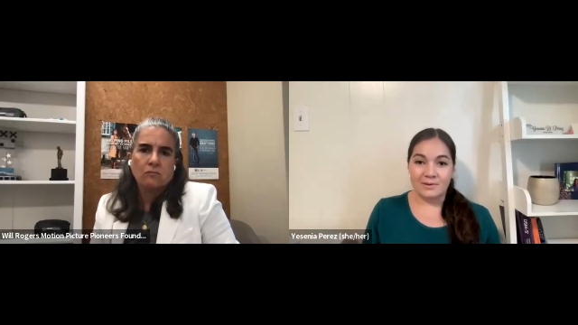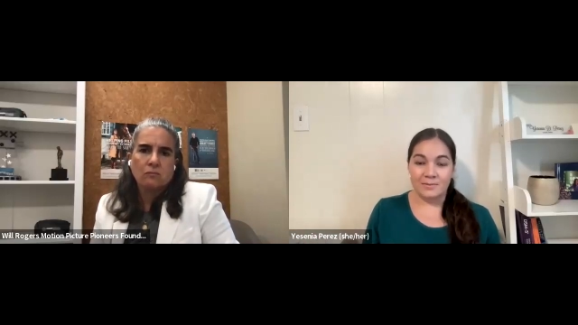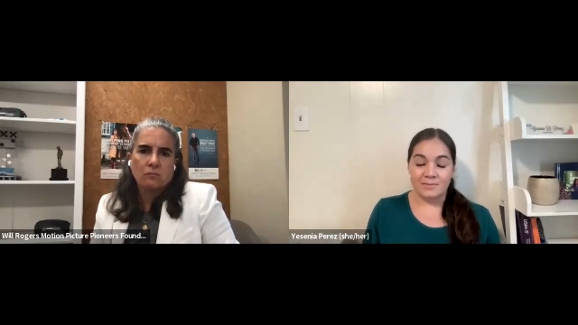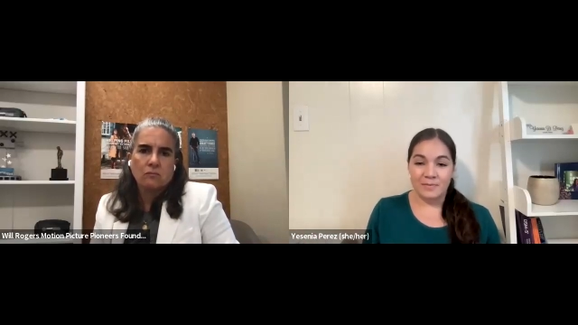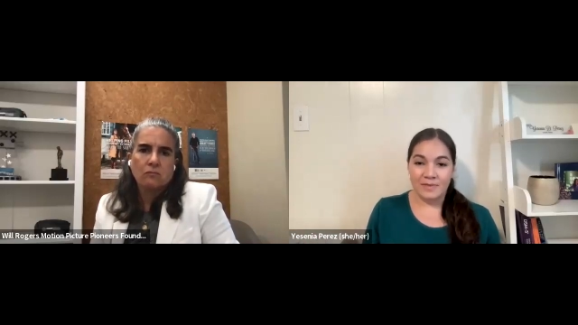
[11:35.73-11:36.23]

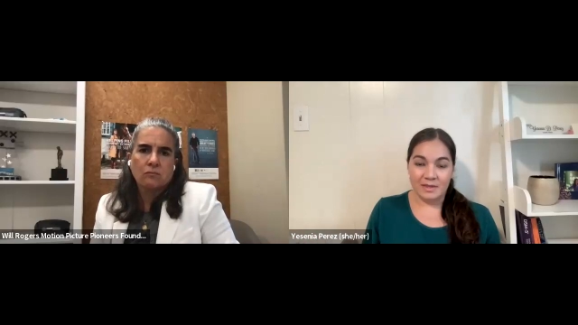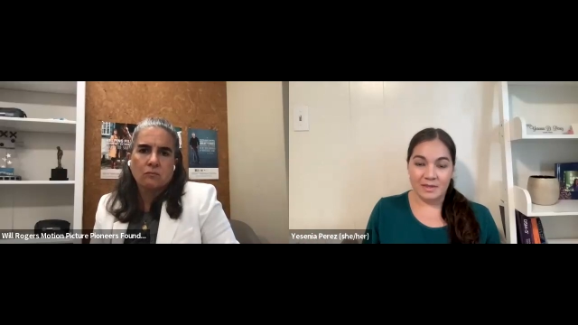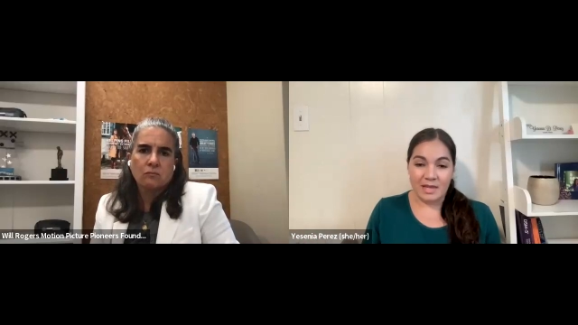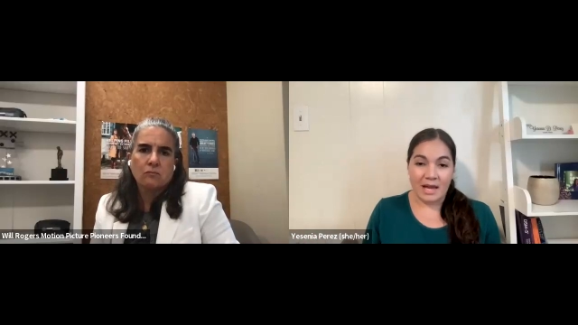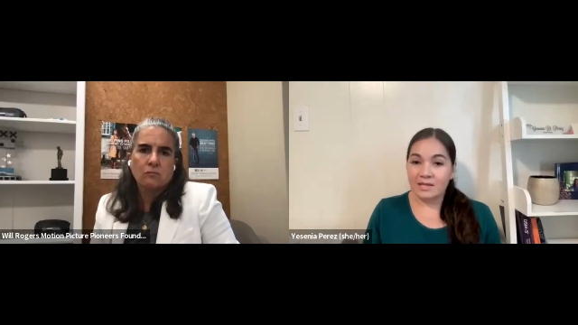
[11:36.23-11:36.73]
Speaker 1: so
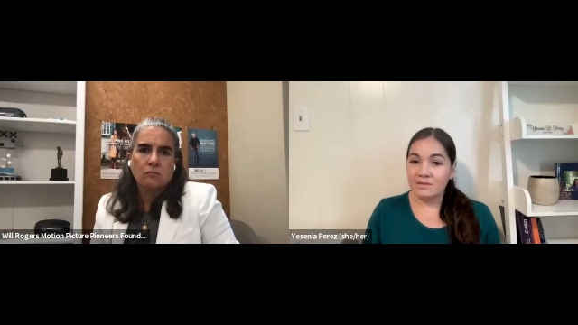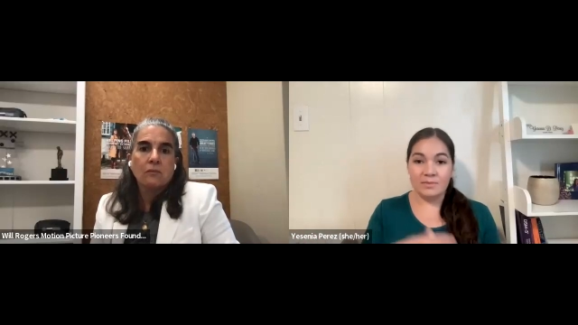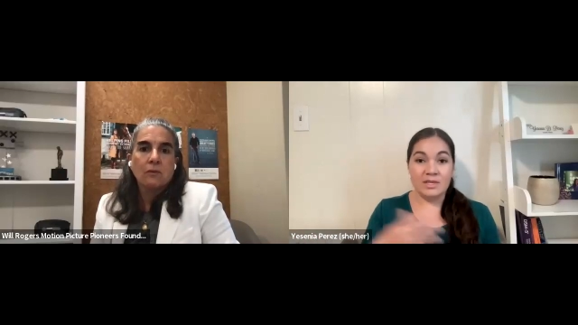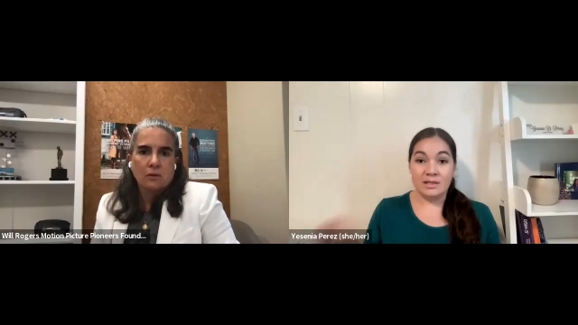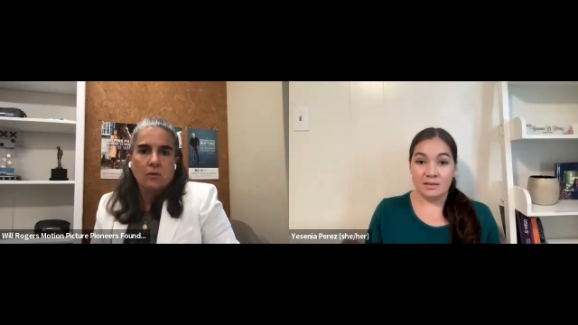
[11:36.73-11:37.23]
that
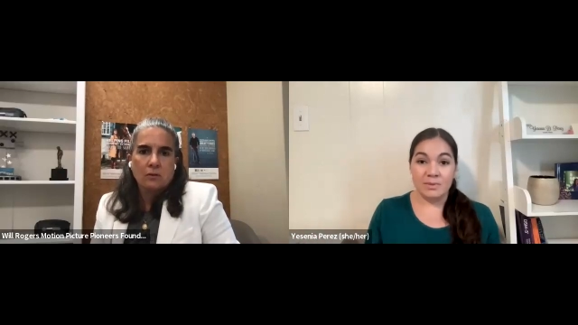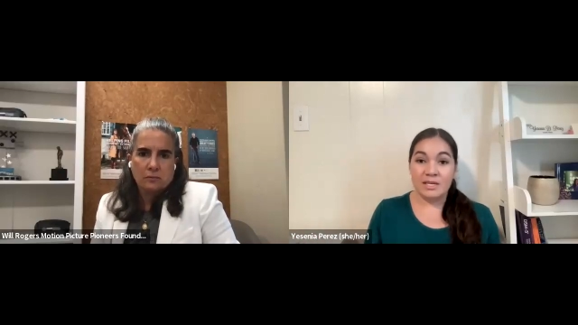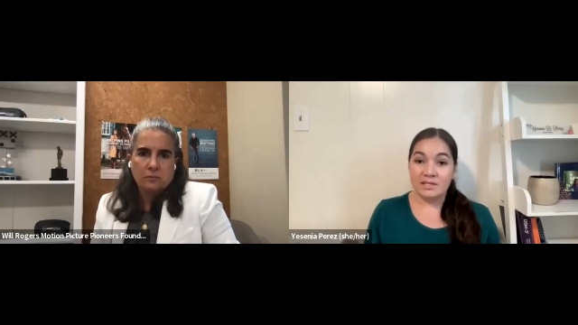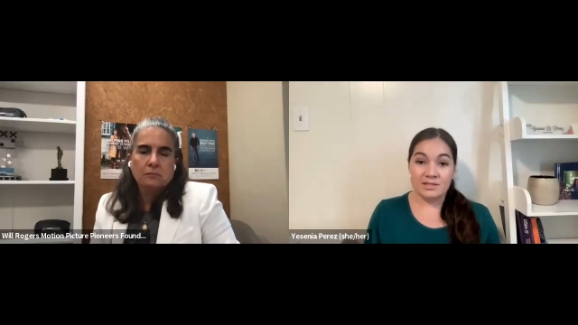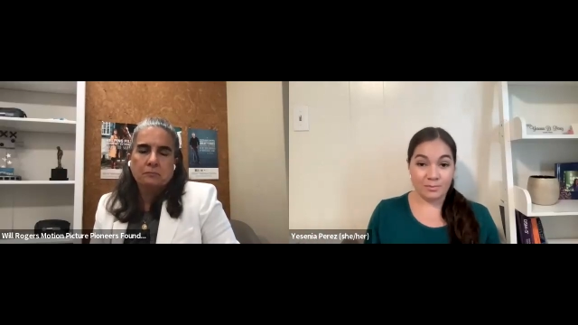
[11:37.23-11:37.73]
can be the
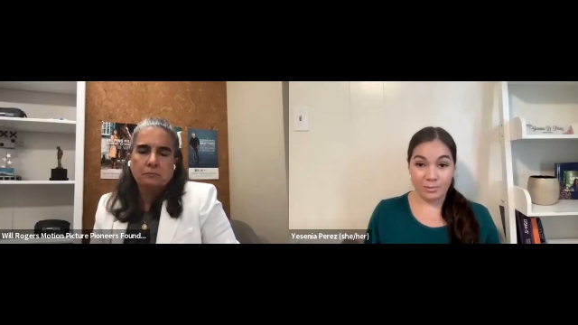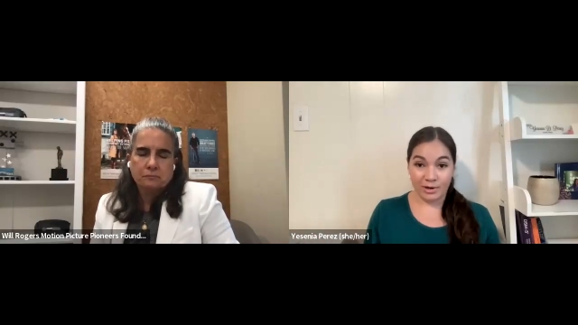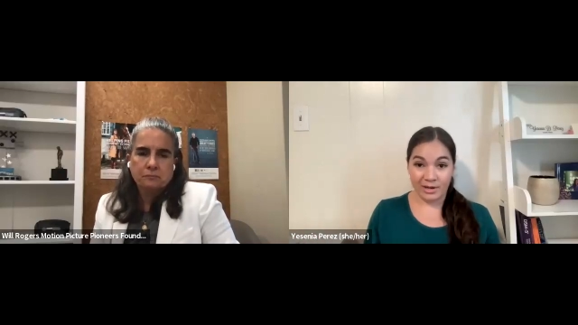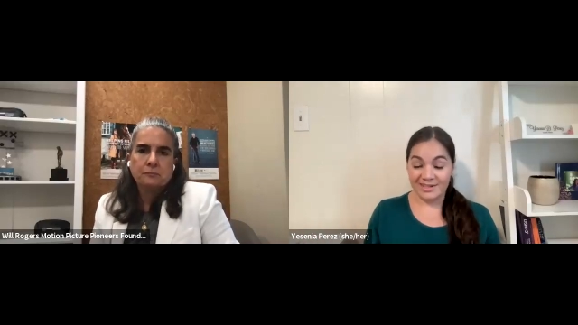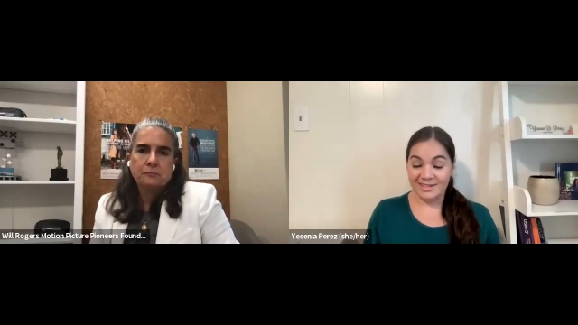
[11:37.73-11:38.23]
biggest
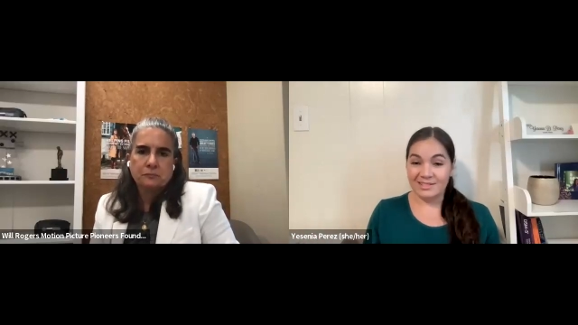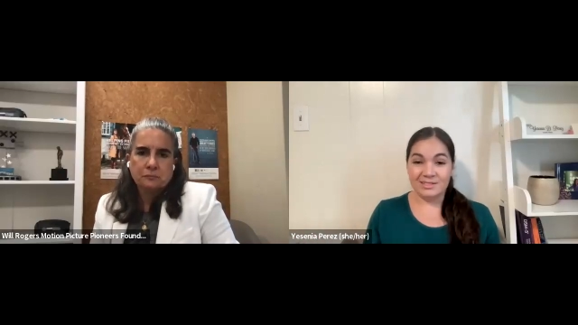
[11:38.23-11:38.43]
support